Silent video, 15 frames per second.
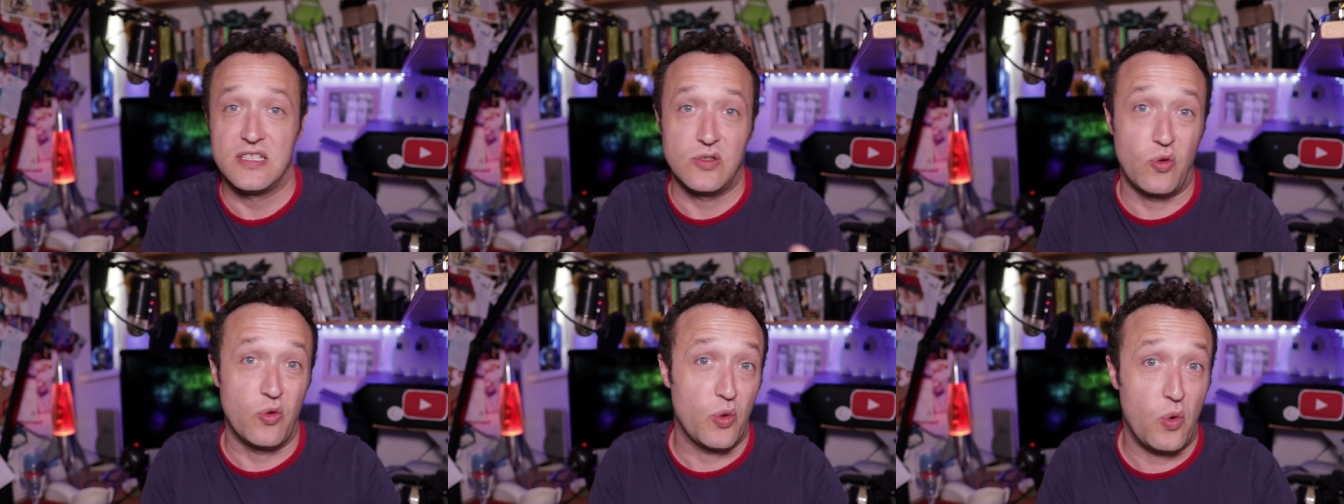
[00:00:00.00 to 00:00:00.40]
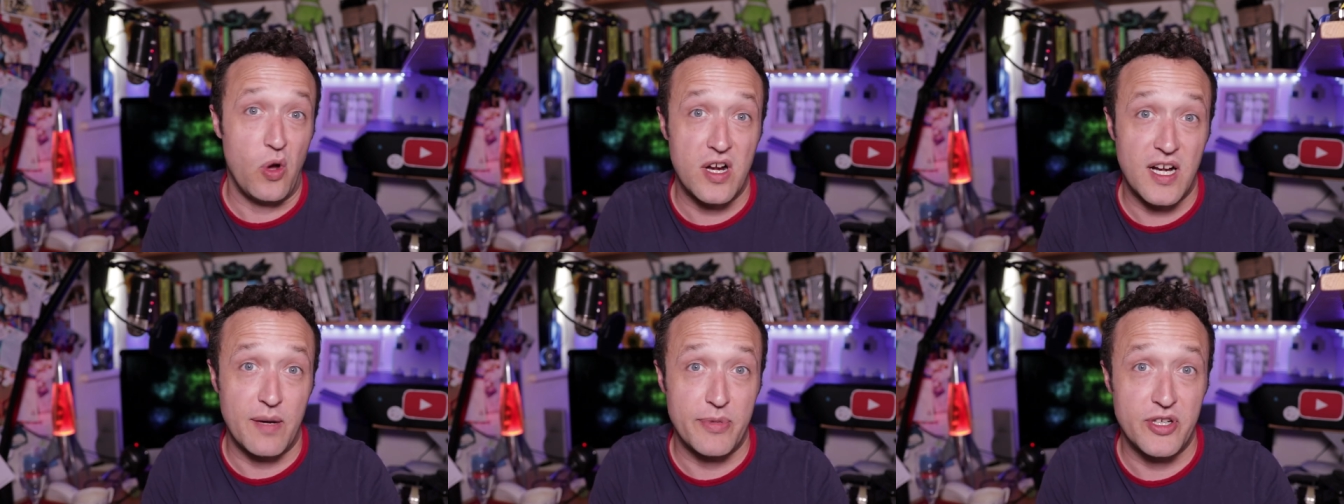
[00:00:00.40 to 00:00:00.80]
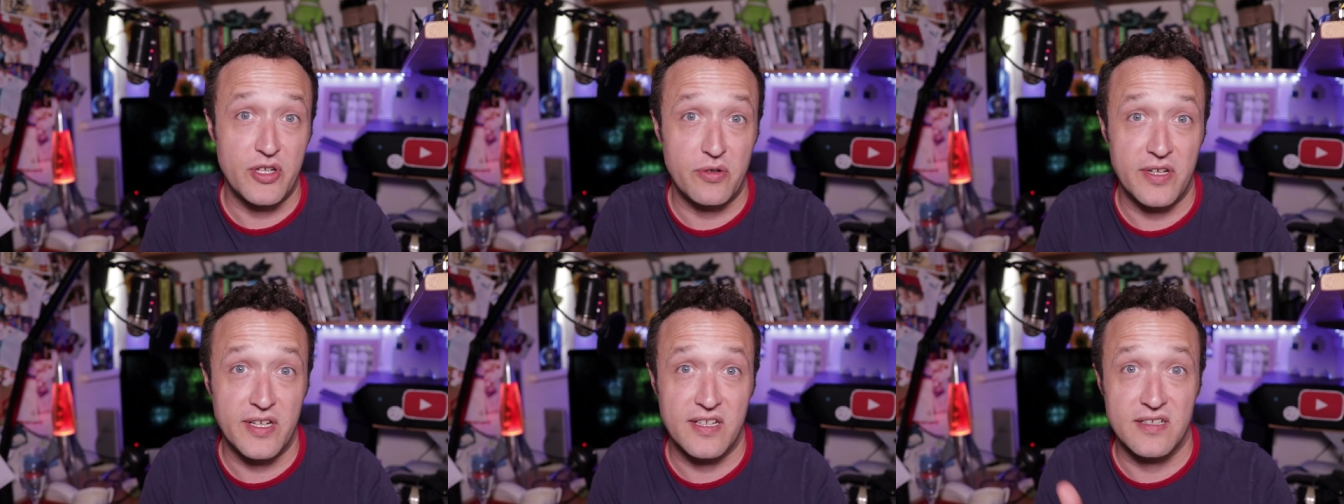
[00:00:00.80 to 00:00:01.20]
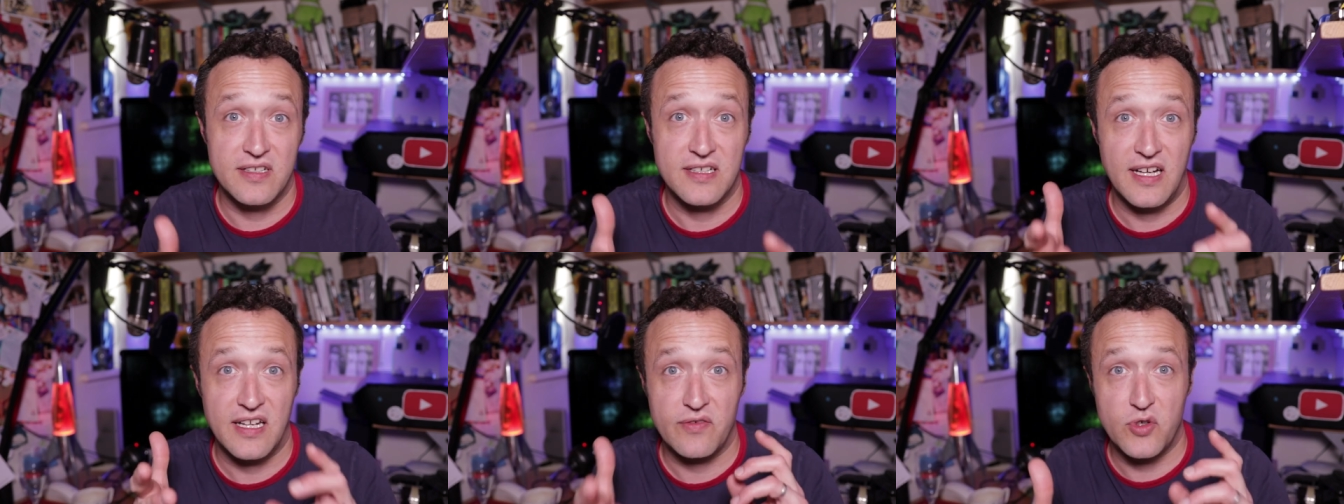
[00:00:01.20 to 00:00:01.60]
all the work I've been doing,
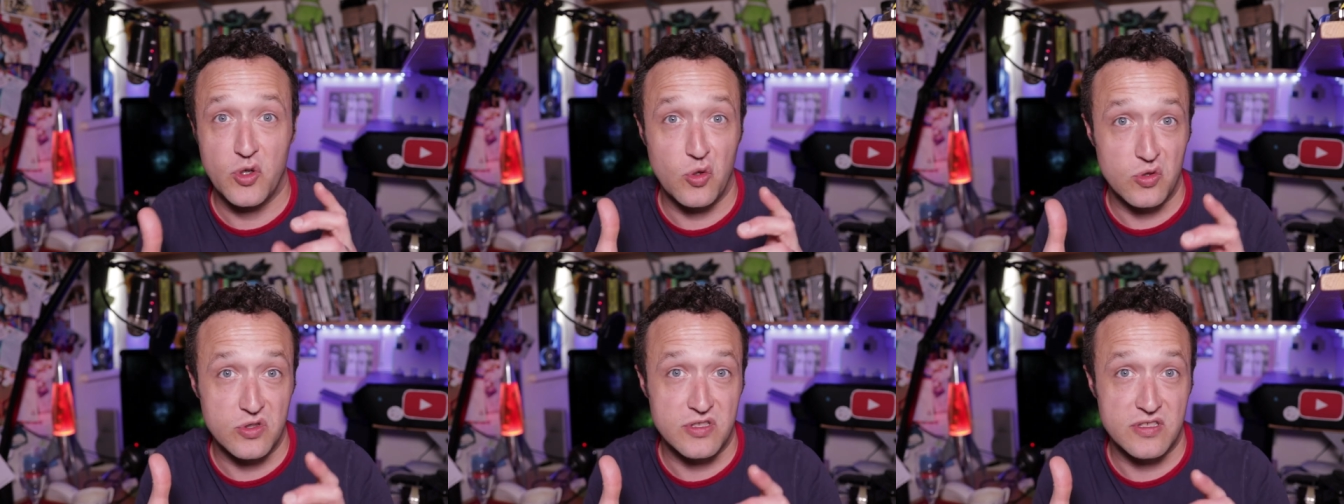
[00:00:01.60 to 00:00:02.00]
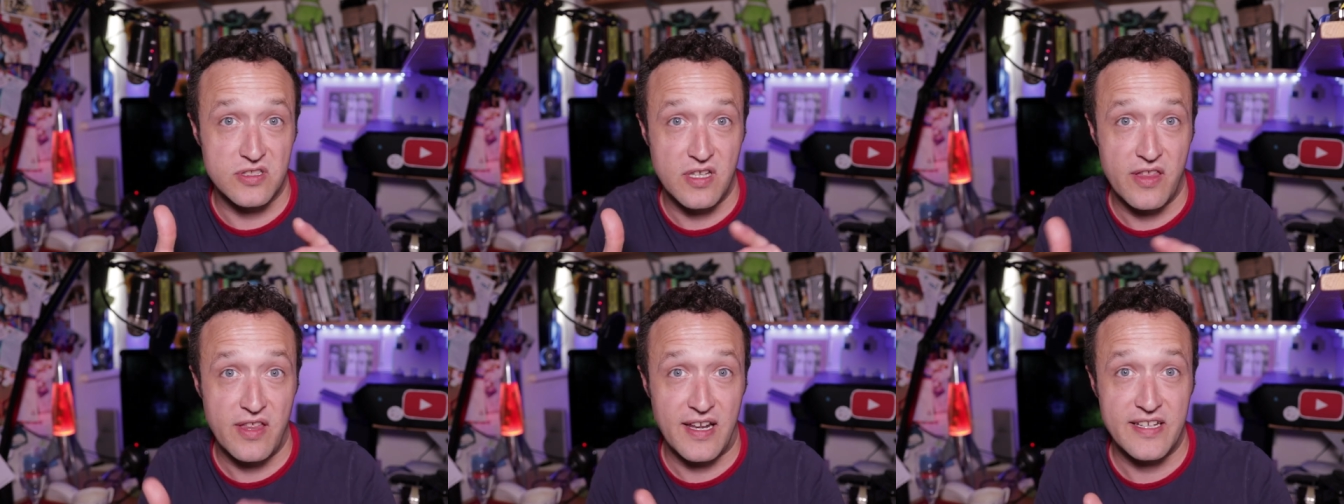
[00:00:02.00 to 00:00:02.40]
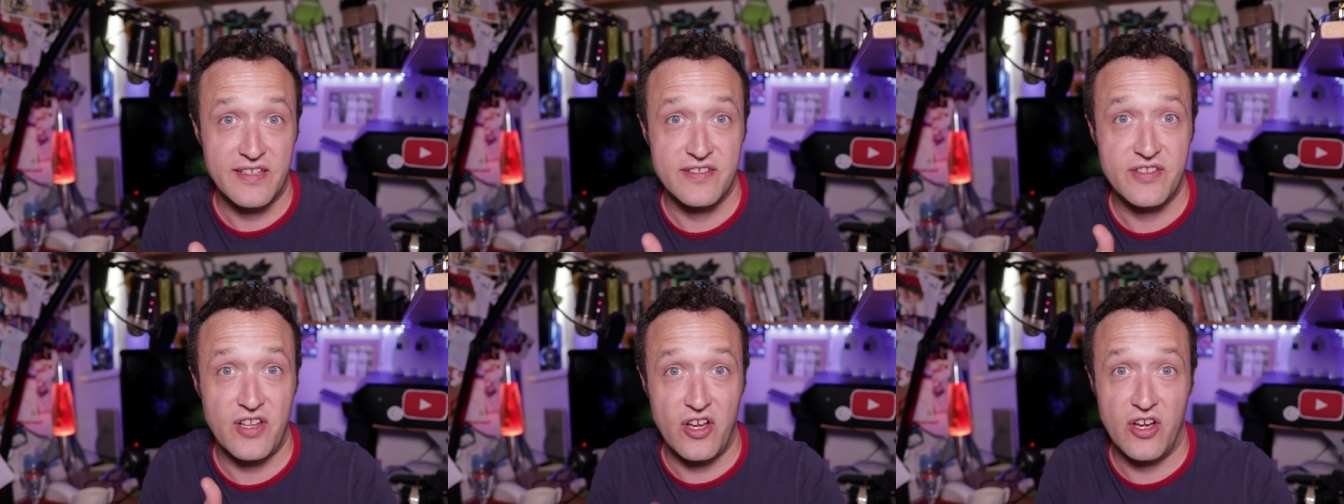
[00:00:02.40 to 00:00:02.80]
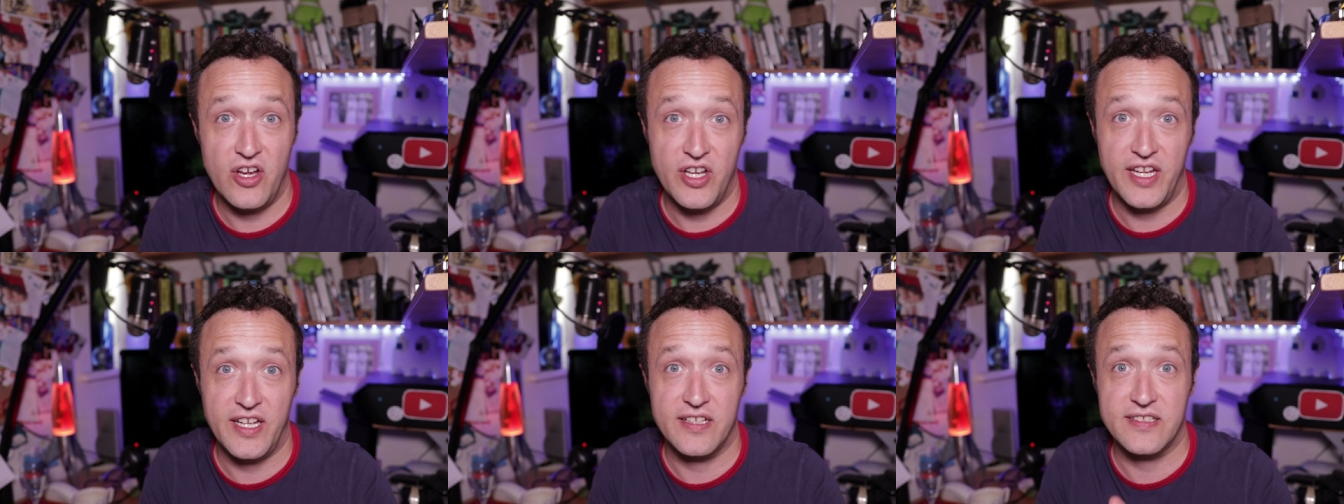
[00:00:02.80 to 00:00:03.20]
and of course, the latest
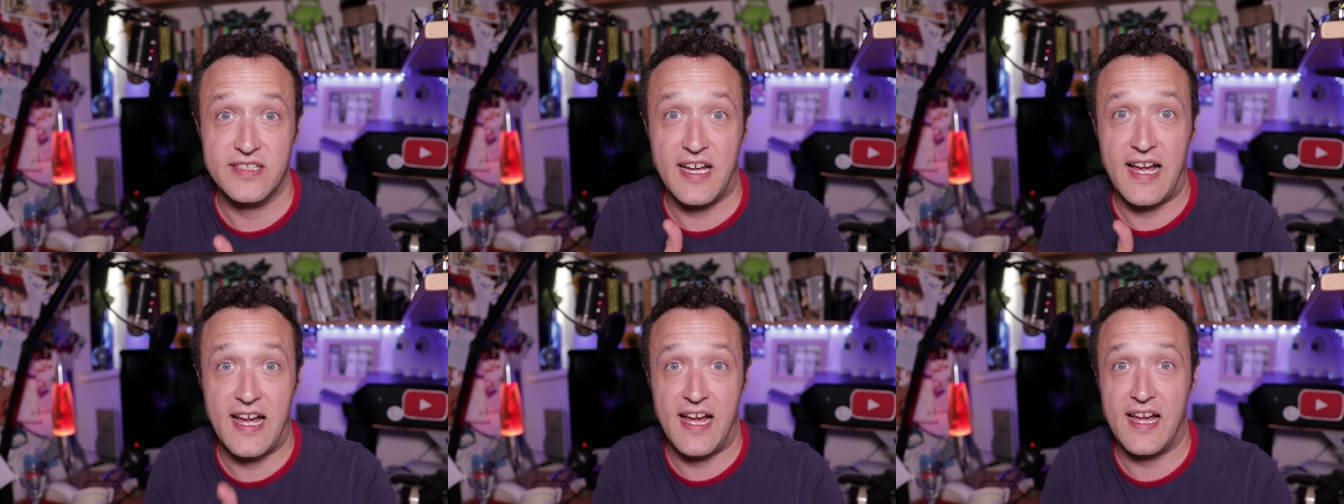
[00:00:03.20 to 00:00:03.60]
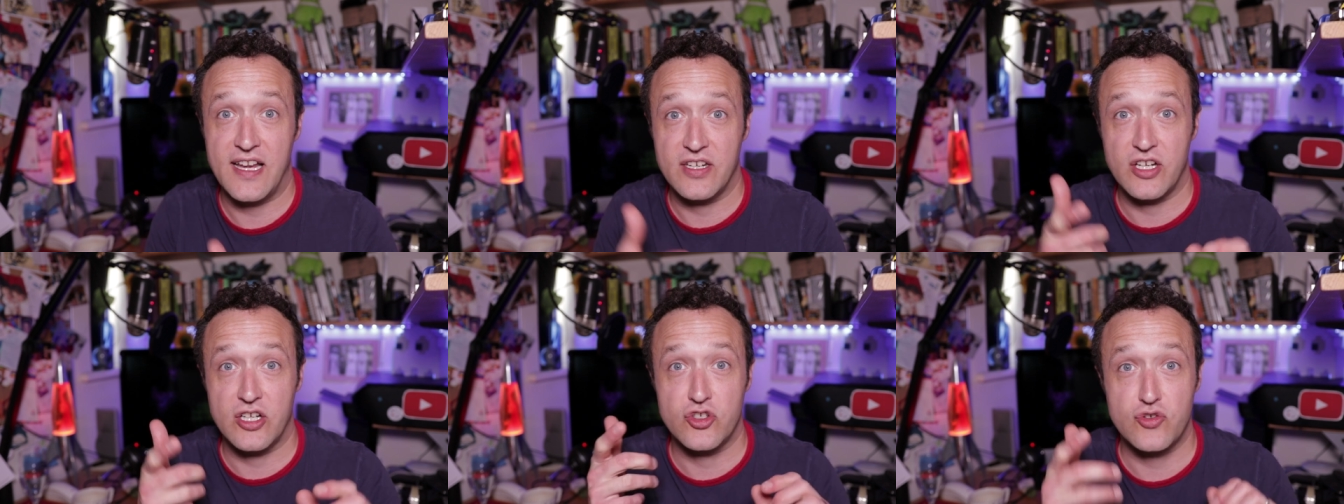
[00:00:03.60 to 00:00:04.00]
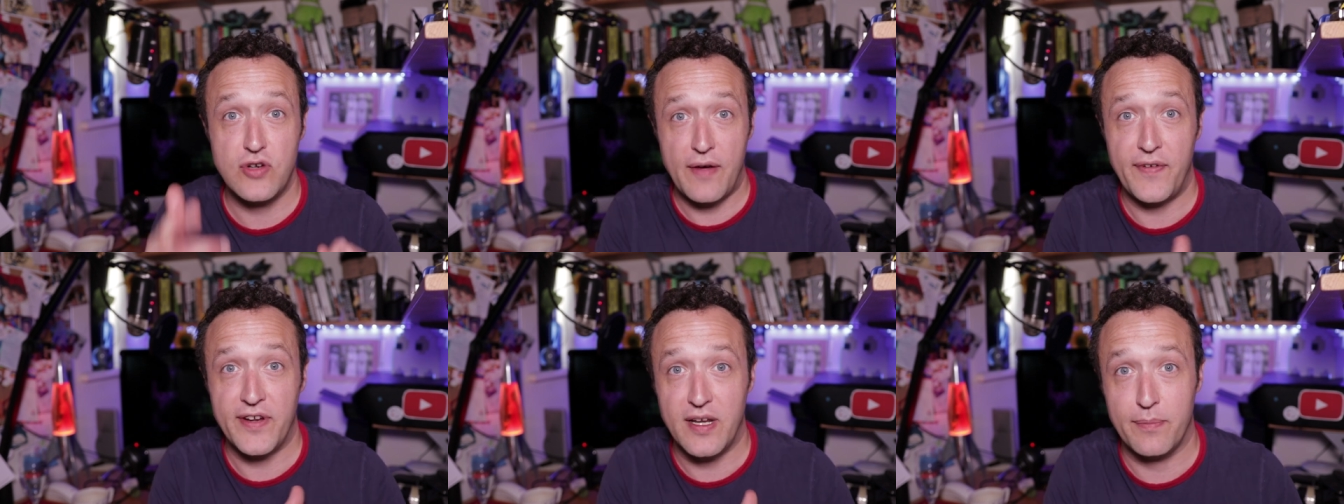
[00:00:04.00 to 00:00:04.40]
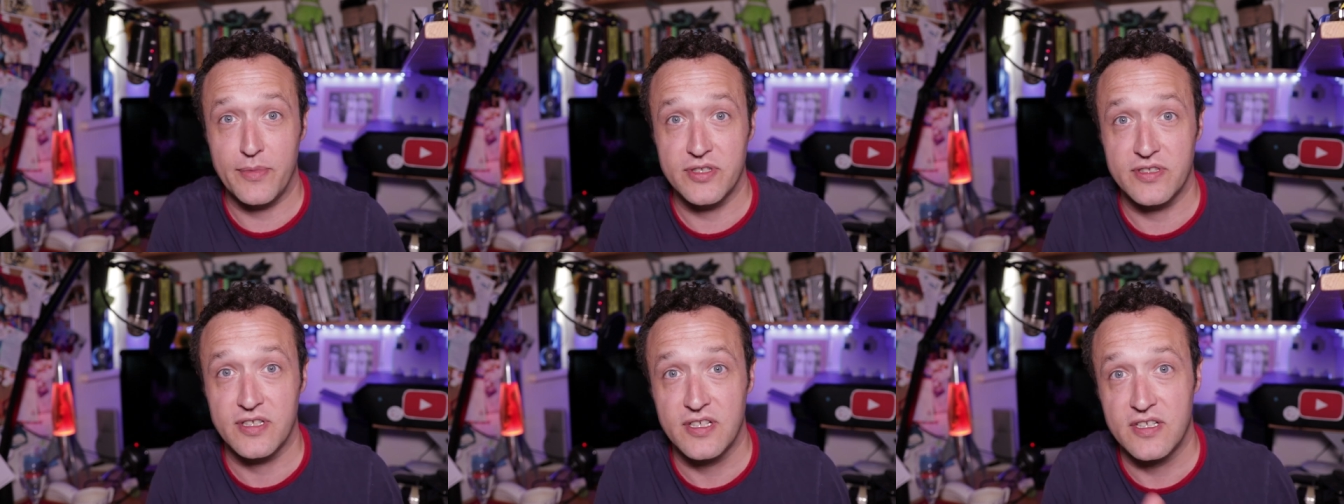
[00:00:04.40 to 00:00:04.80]
earnings and traffic
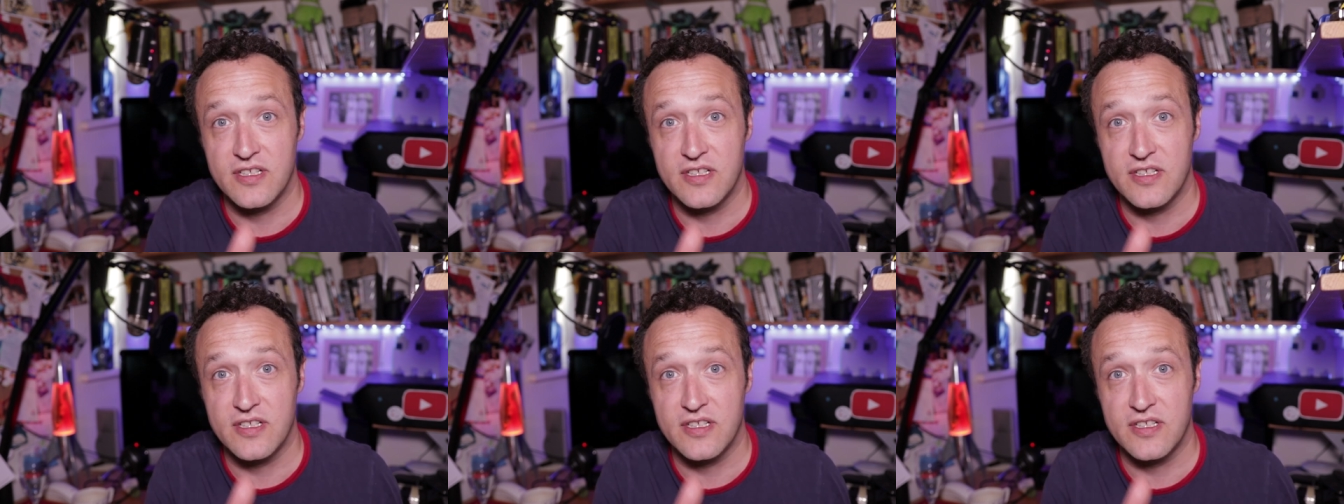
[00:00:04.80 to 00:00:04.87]
numbers.